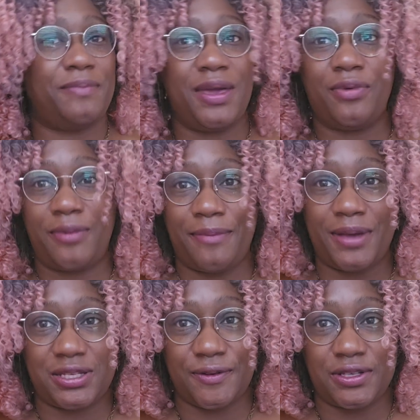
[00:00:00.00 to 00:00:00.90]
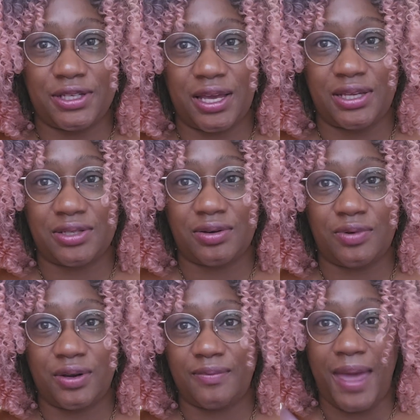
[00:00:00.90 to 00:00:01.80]
me and one of my best friends in high
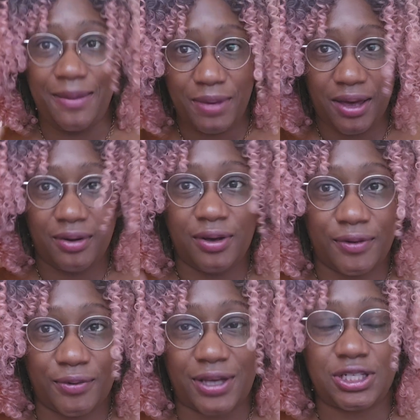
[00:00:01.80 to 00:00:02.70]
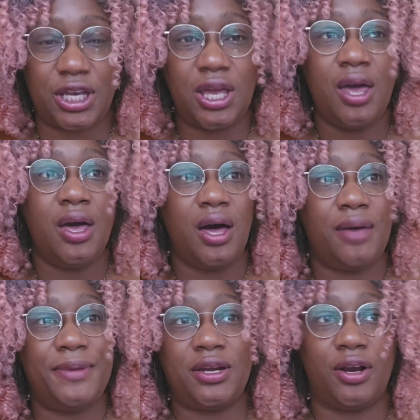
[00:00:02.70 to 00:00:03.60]
school, hey Mo, if you're watching,
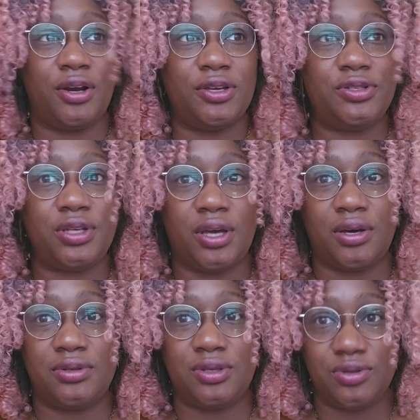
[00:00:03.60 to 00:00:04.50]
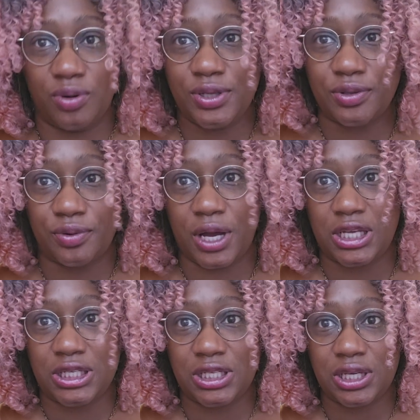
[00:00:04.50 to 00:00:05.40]
me and her used to go to Toys R
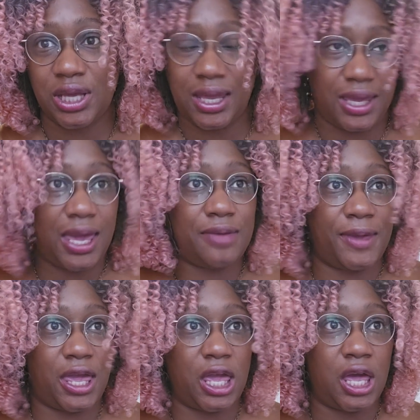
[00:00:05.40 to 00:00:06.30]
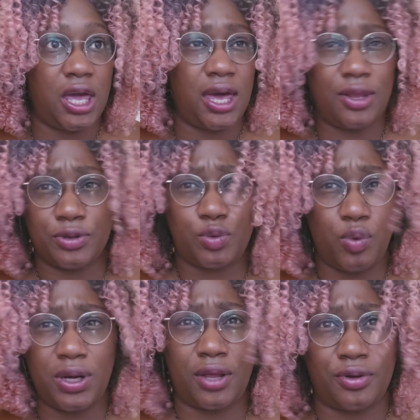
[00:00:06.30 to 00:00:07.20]
Us and KB, and there was
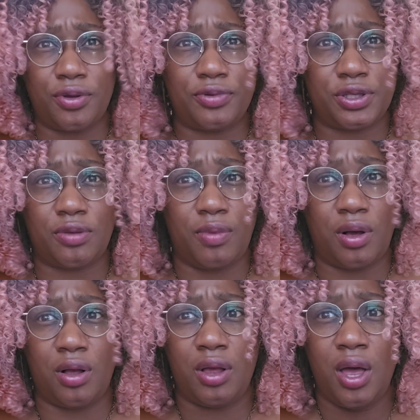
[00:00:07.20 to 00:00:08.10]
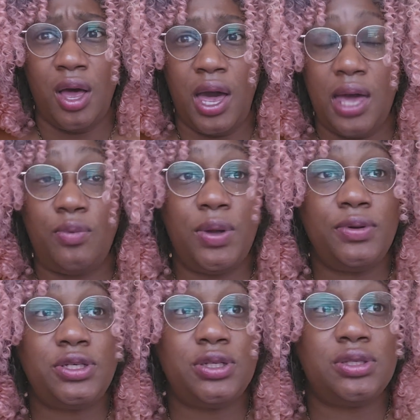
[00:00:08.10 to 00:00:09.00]
one other that was in the mall, and we
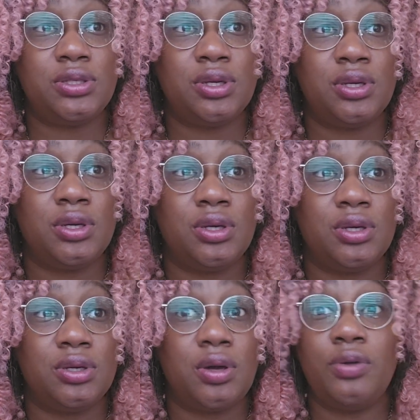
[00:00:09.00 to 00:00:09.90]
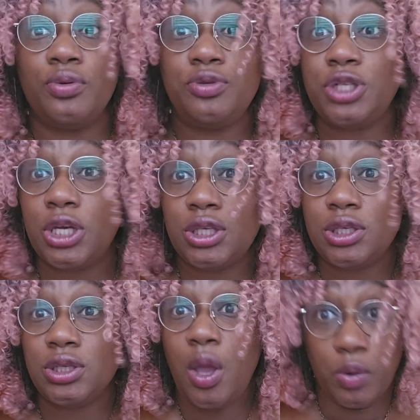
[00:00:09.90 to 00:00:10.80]
would just go through shit.
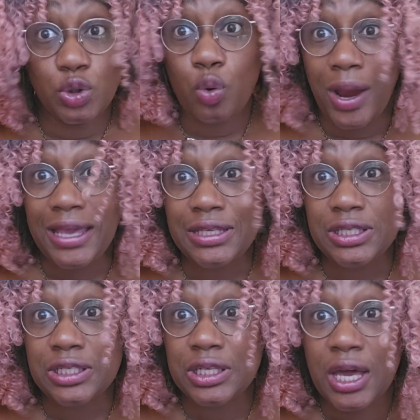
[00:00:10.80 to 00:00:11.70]
It was great.